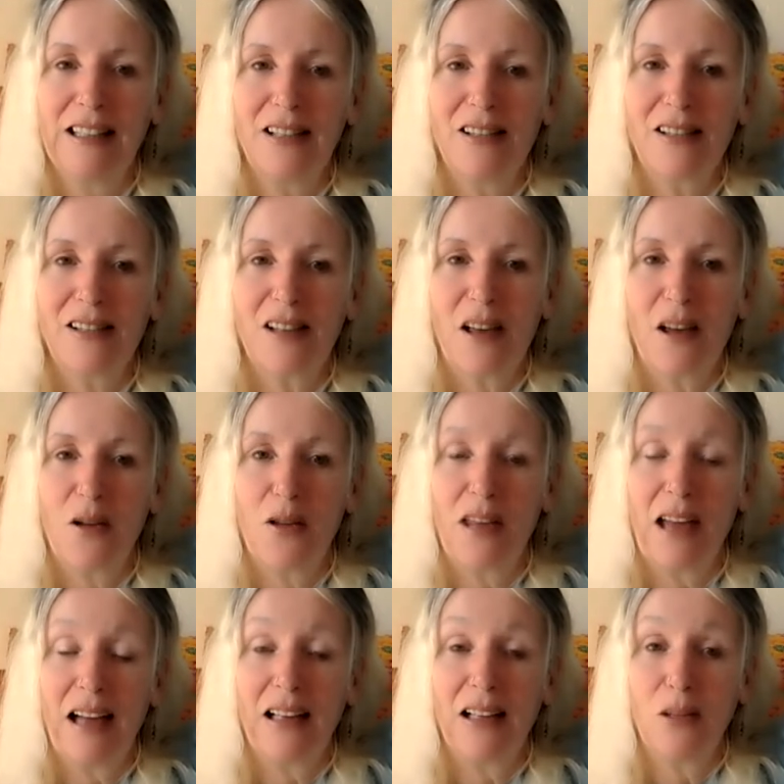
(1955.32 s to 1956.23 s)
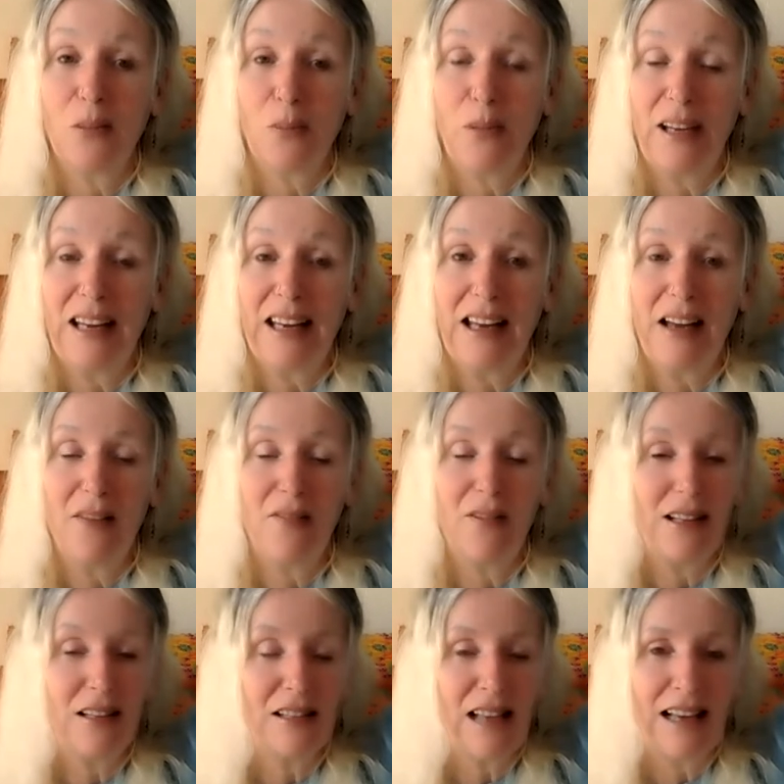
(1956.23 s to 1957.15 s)
So that will be a
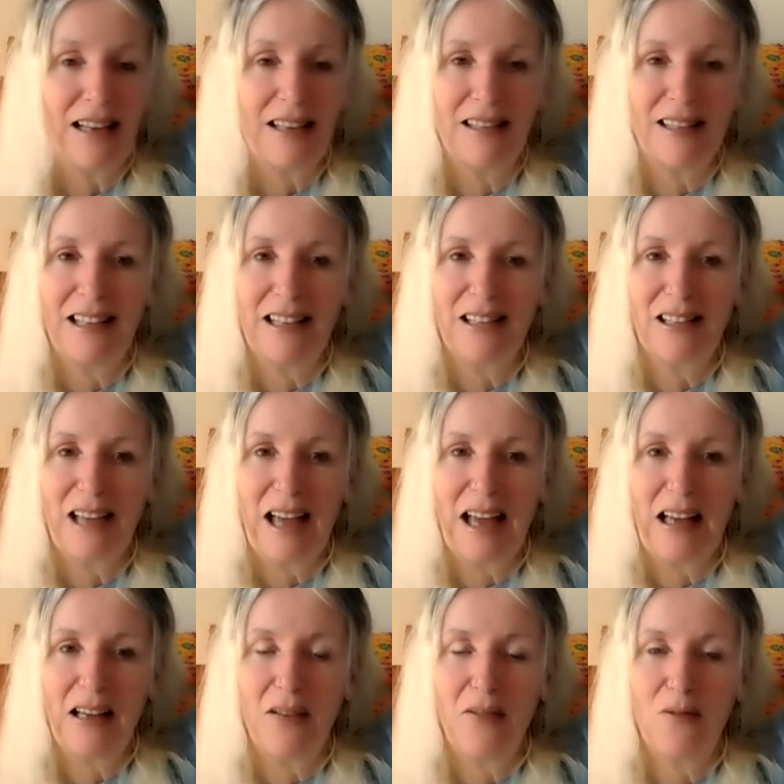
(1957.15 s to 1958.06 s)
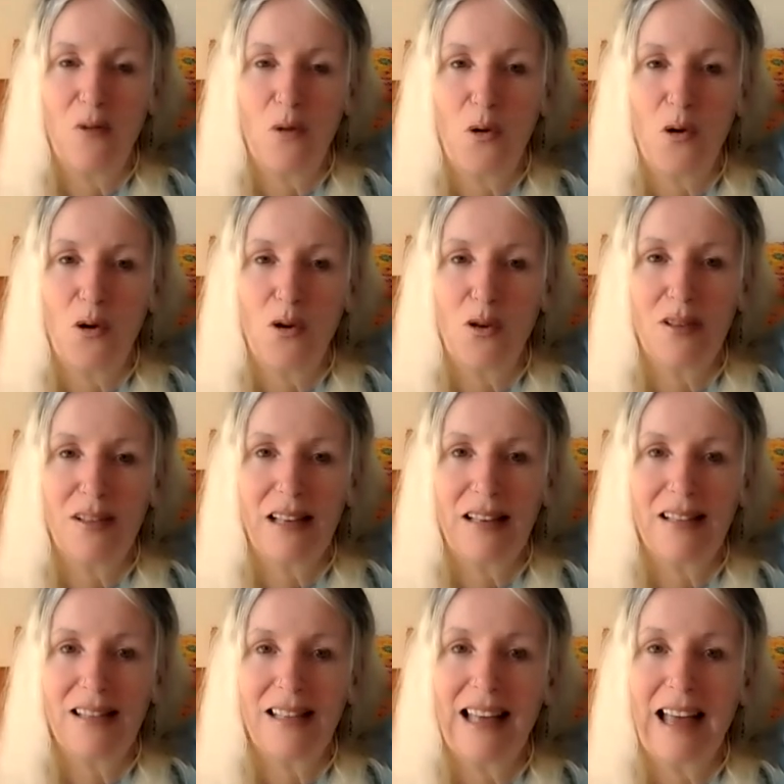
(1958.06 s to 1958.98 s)
fantastic day for
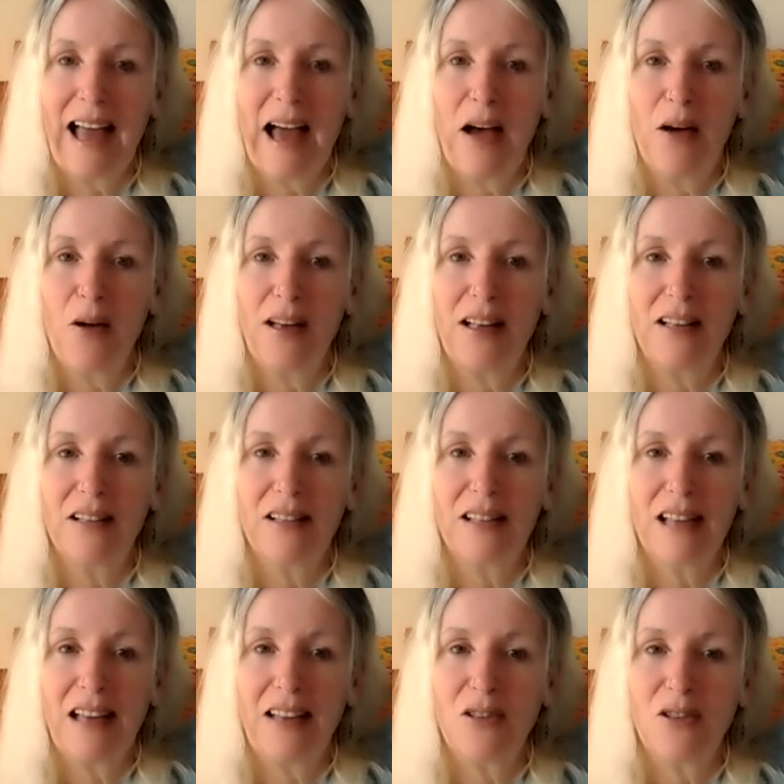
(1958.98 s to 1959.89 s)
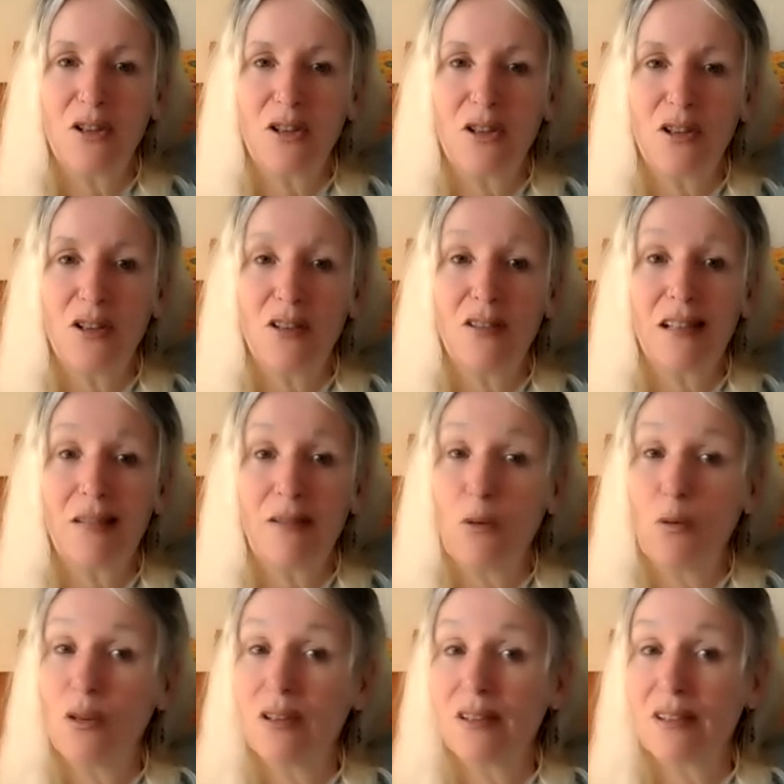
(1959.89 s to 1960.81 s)
setting out intentions. If
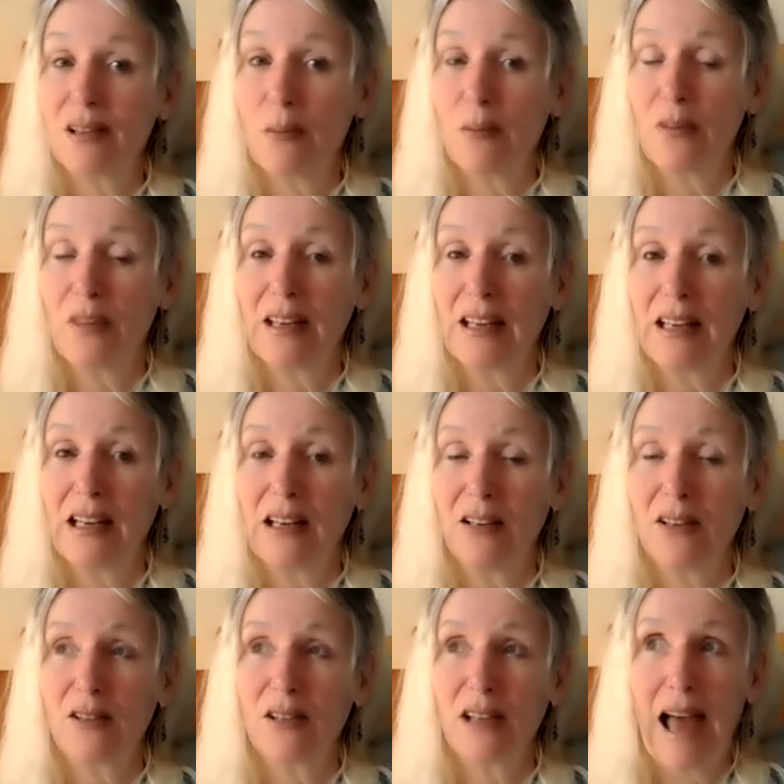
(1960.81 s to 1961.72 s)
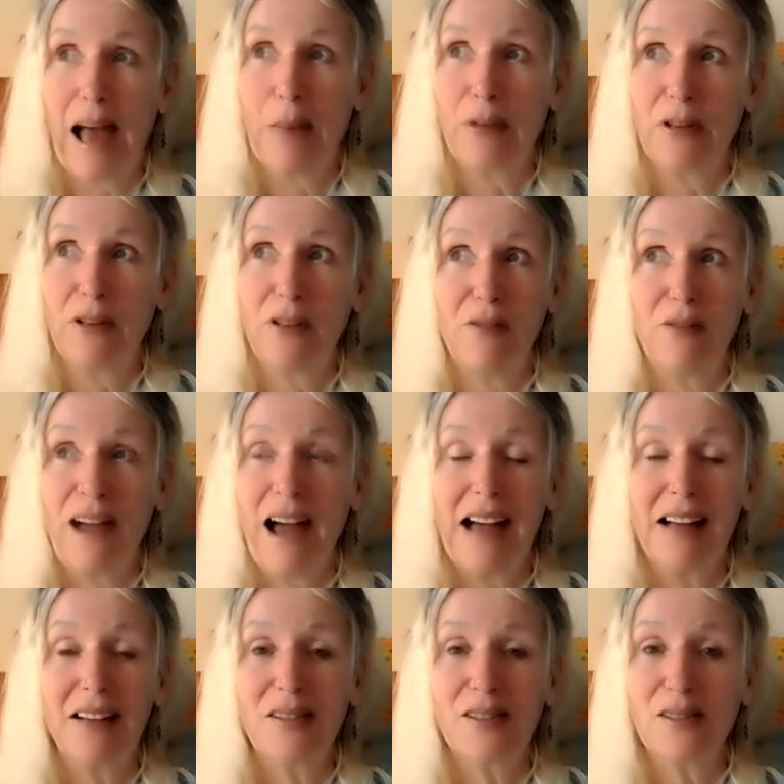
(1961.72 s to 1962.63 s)
you want something to happen
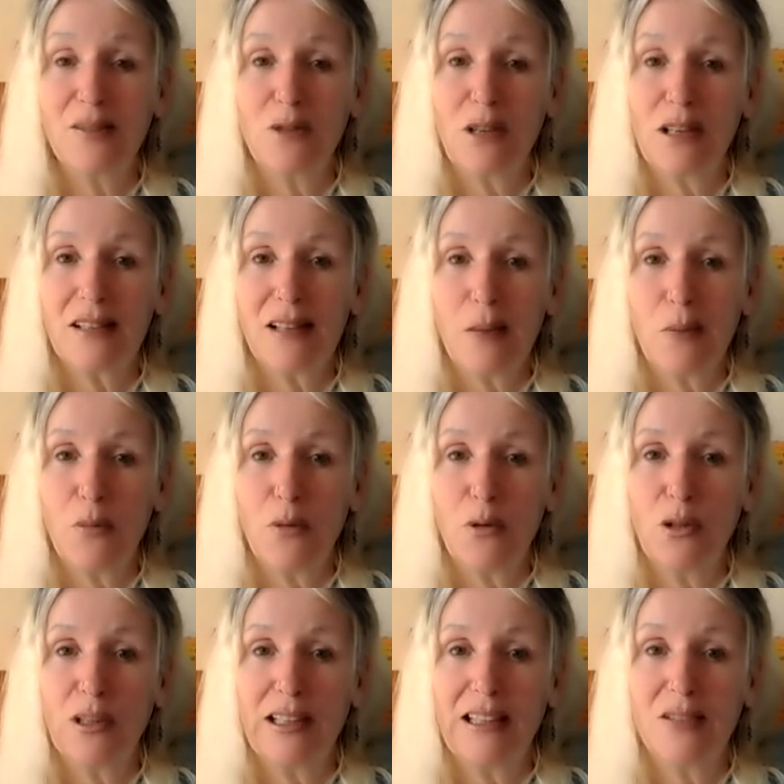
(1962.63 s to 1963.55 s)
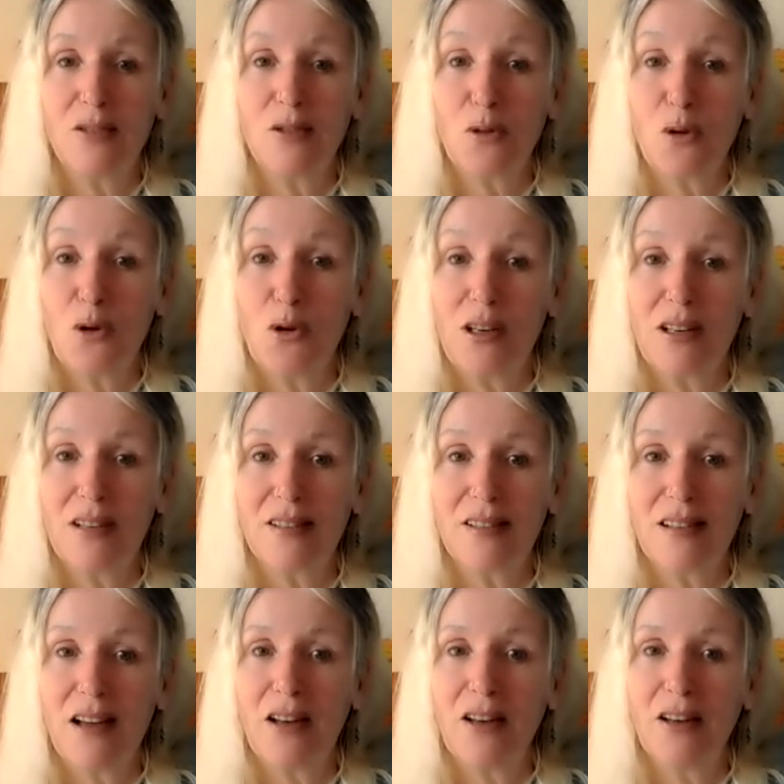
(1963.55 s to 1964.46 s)
fast, for example, in Taurus
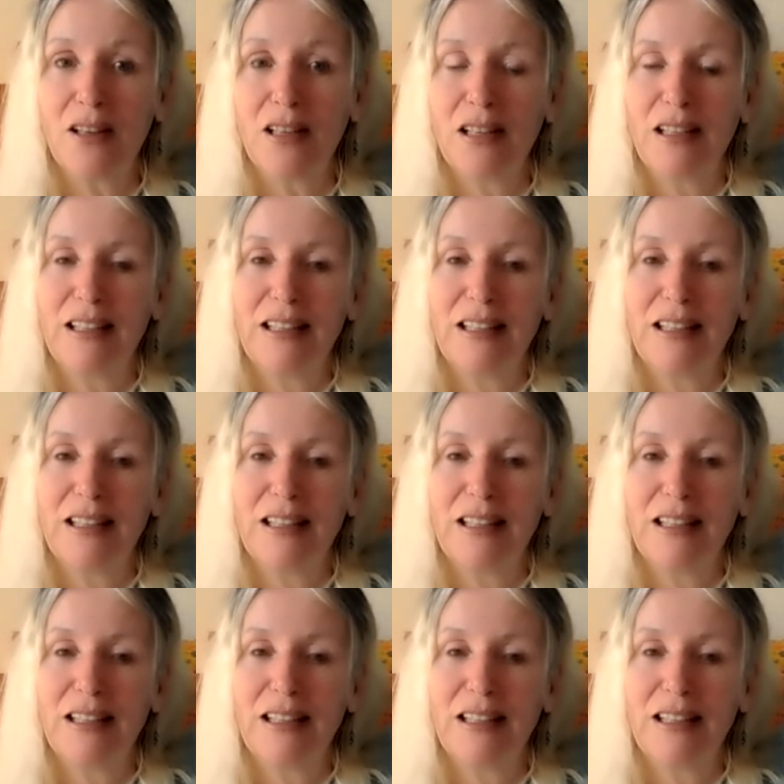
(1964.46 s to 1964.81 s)
sun,